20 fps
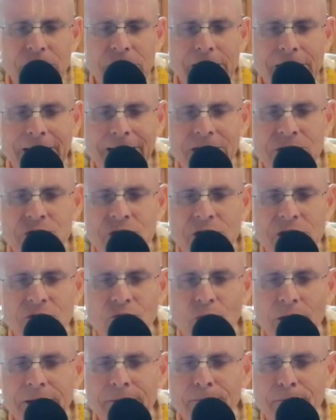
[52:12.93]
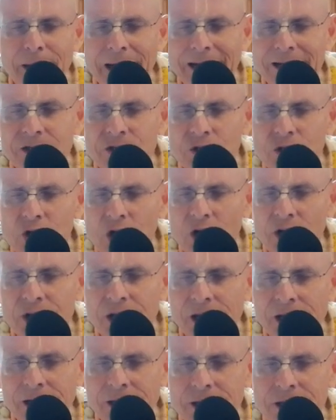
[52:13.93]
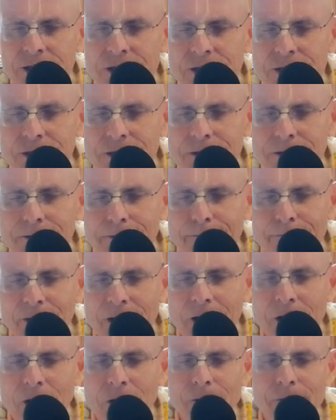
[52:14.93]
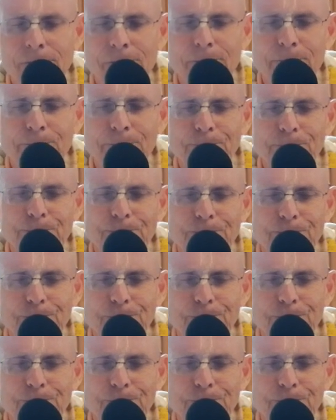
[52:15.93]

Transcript: when he actually went back to Godhead. Huh?